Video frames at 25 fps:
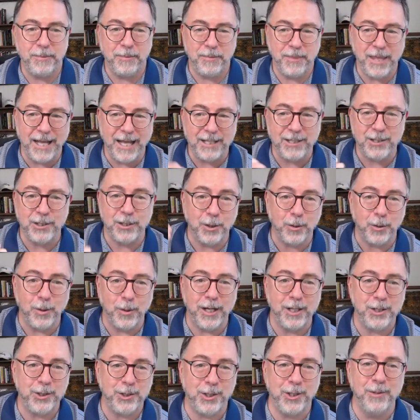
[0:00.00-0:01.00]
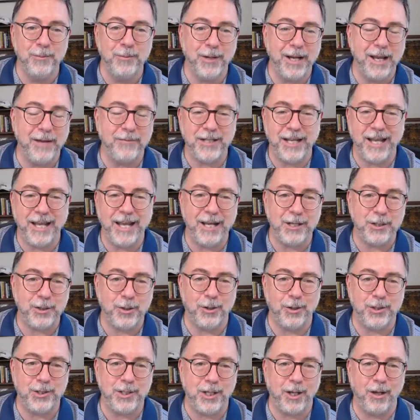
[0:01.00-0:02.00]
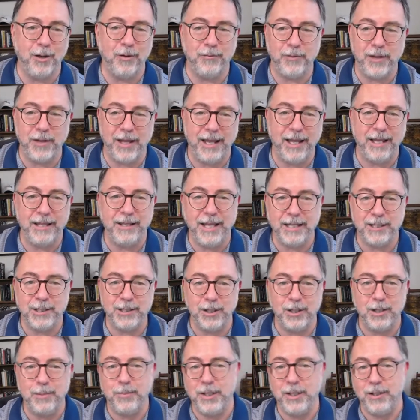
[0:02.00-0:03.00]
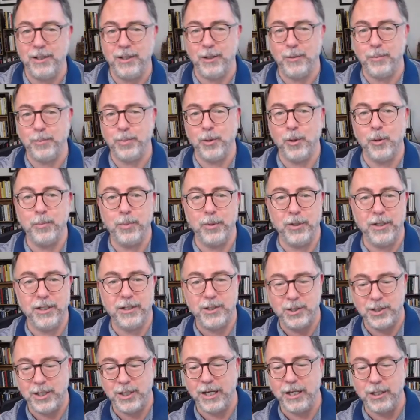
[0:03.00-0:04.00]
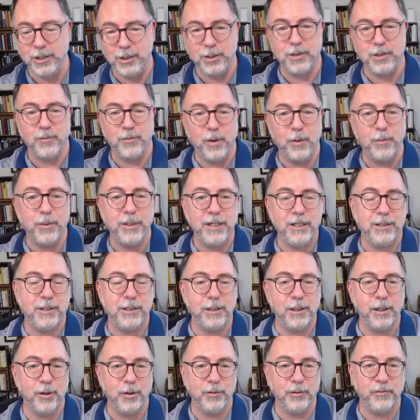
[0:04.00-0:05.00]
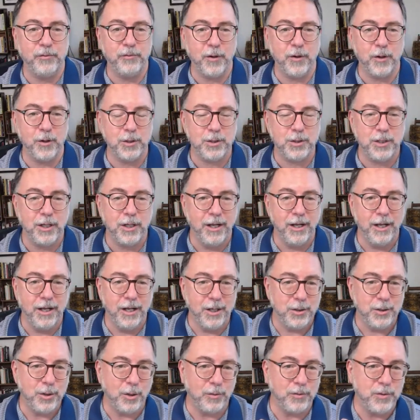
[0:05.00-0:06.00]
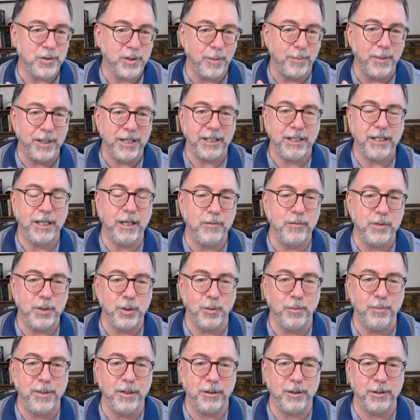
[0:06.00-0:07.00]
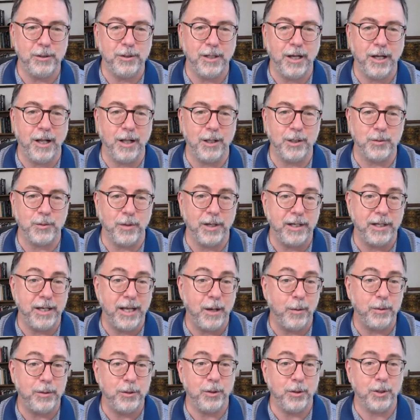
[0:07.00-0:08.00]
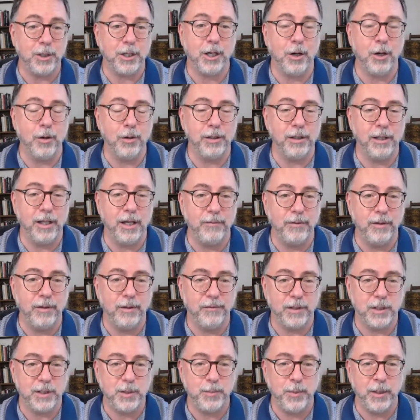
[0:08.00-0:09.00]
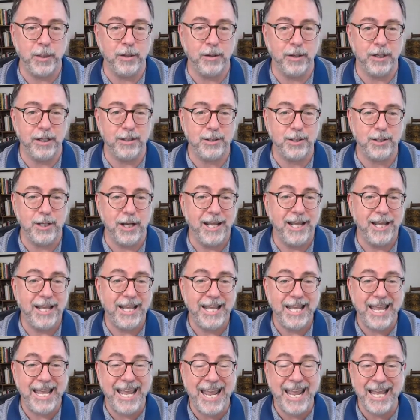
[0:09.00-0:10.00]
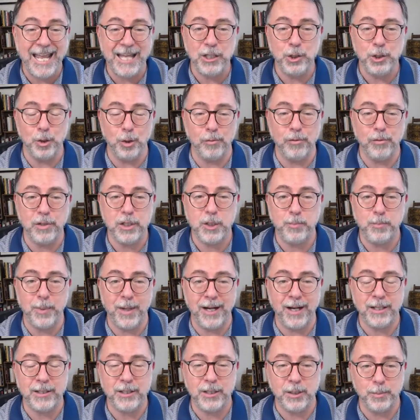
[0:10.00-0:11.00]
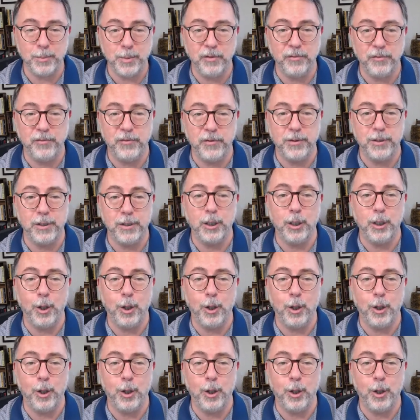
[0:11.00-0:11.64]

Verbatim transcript: That's the question we have to ask ourselves. And that's going to be the appropriate stages of what we need to learn first. So if somebody gives you a million dollars right now with your current level of experience, and you're responsible for the